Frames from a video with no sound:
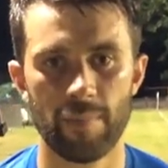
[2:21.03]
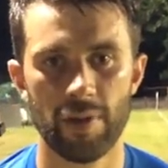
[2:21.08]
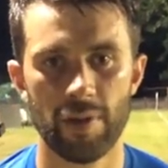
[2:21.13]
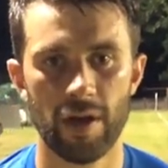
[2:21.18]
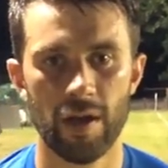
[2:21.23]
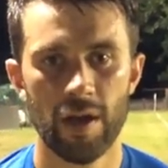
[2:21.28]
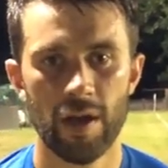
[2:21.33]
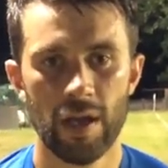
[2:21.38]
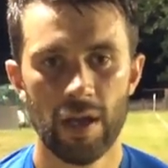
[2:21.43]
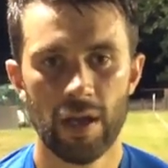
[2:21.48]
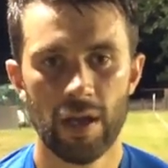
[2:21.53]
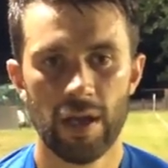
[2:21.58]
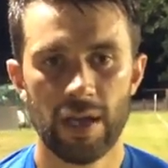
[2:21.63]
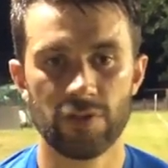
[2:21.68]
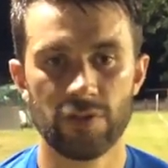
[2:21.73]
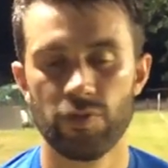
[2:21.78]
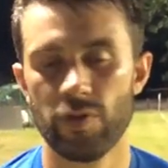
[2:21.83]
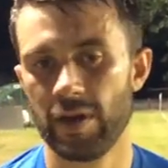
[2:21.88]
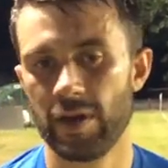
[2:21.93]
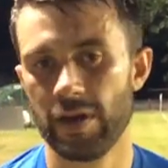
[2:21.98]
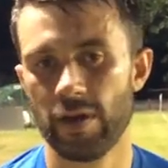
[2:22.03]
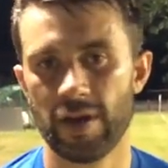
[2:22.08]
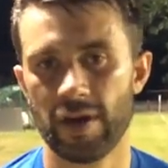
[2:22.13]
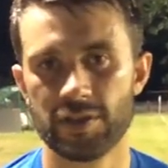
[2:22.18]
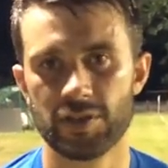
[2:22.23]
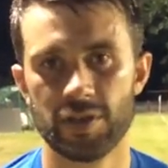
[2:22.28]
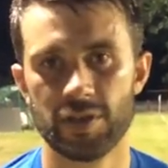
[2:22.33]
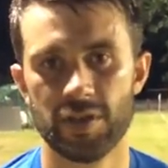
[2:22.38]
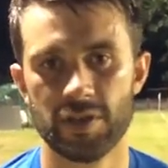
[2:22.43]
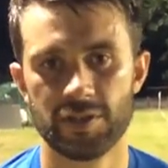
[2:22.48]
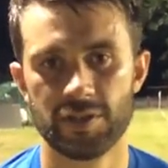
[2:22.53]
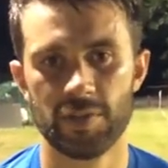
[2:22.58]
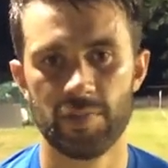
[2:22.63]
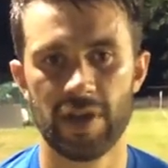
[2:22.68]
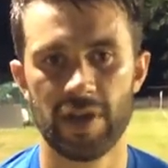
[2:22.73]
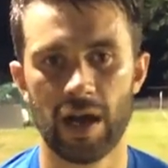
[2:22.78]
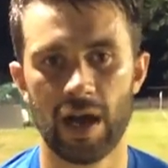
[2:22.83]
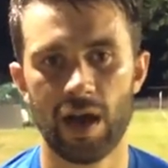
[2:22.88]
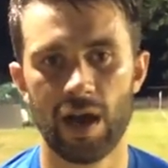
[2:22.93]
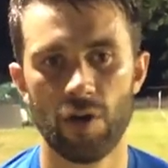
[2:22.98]
But it's really nice to, to
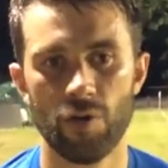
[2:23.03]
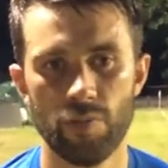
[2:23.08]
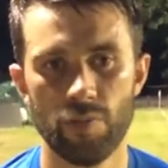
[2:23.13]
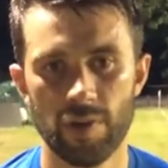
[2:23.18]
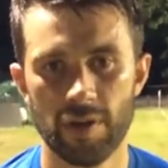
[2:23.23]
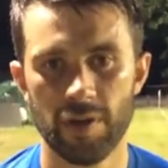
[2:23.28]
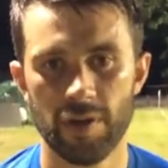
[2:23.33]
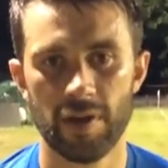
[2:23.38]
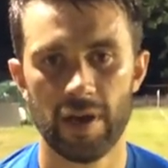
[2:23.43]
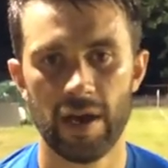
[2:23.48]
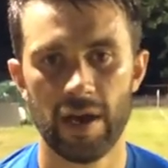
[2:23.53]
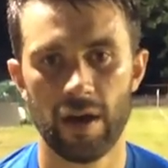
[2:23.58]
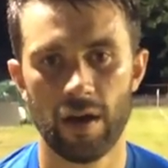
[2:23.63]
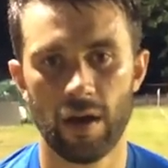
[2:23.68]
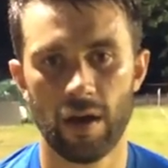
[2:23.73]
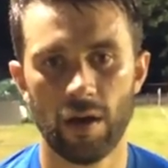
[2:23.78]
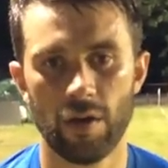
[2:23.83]
be at home and uh,